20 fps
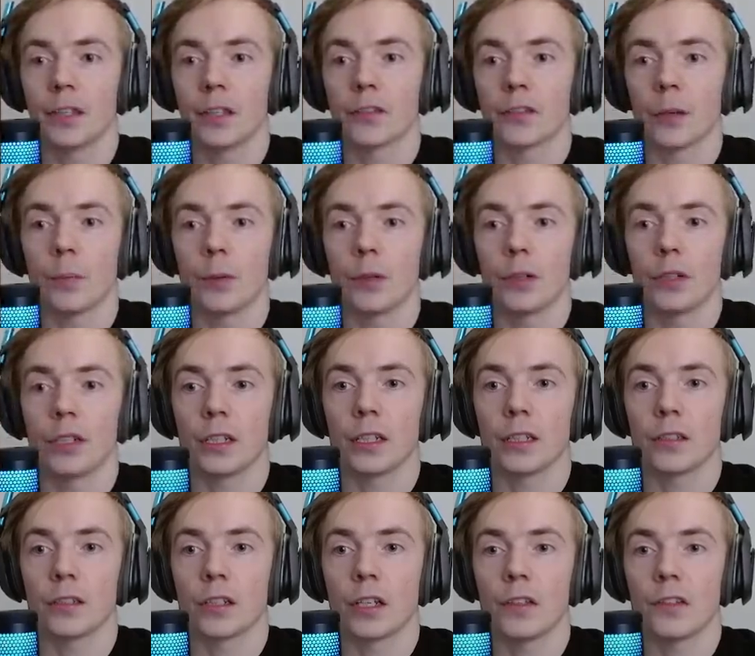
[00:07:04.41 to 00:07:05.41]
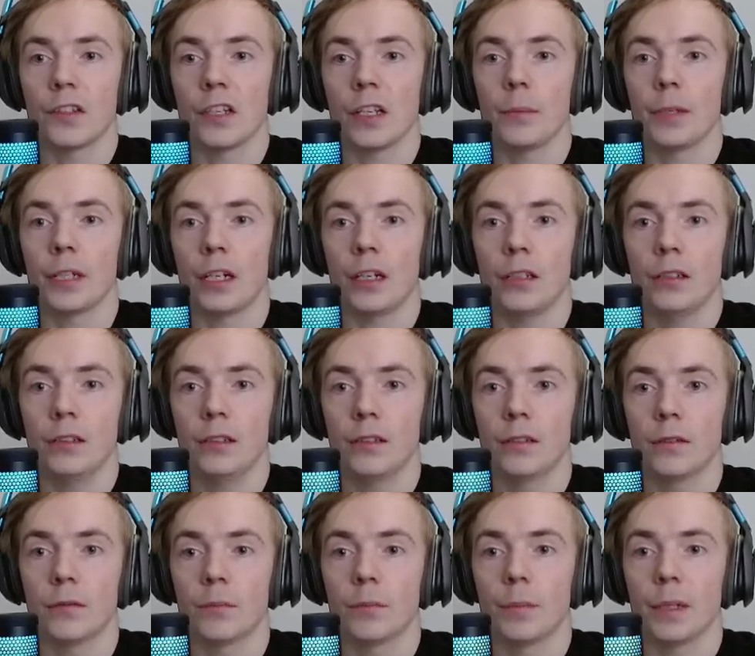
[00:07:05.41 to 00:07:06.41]
So I'm putting Concealment on.
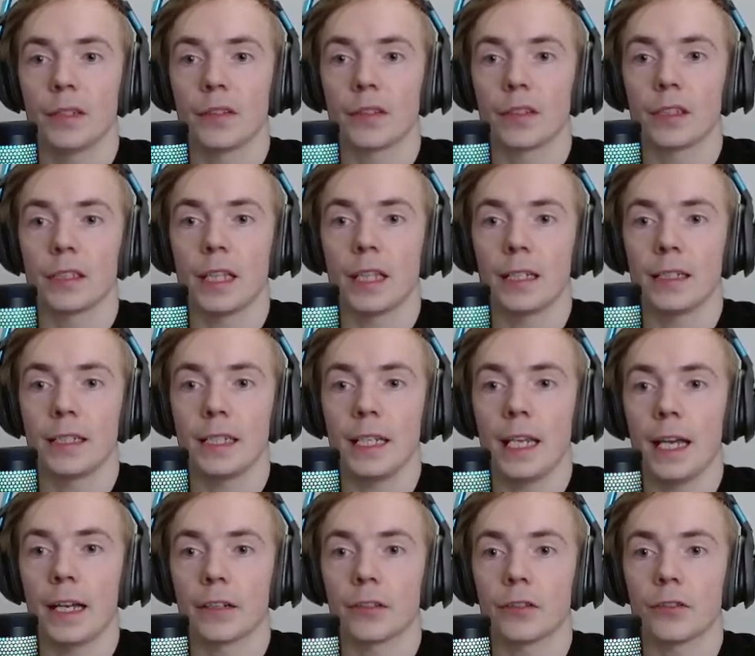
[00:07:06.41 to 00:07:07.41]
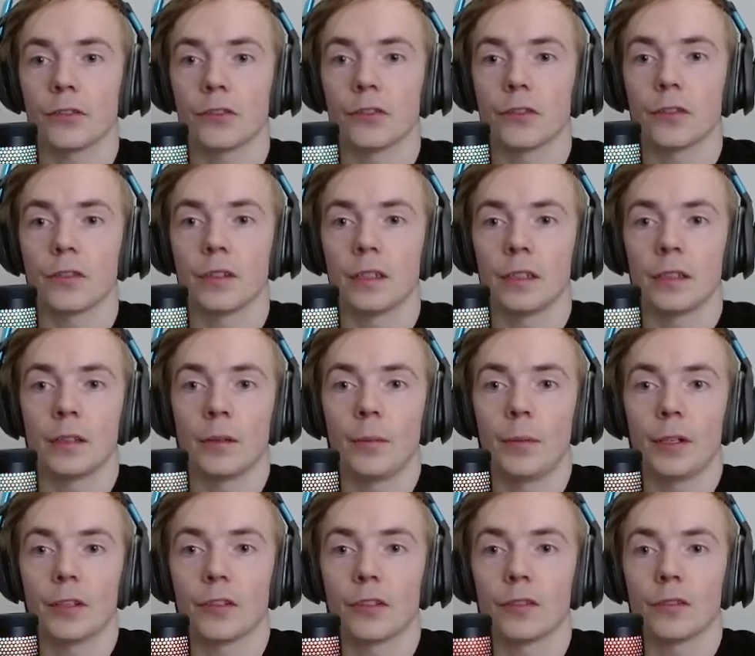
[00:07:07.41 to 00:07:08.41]
Basically, that de-aggroes the
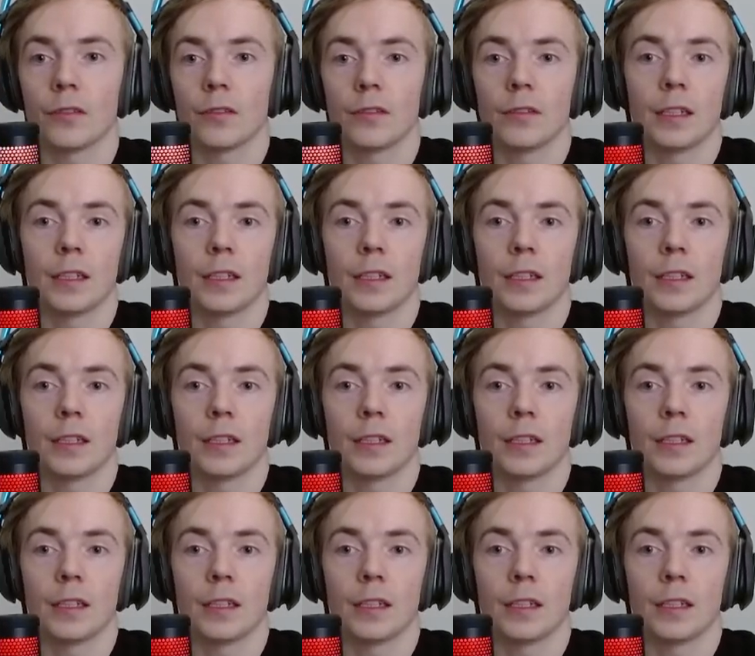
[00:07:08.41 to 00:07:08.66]
monster,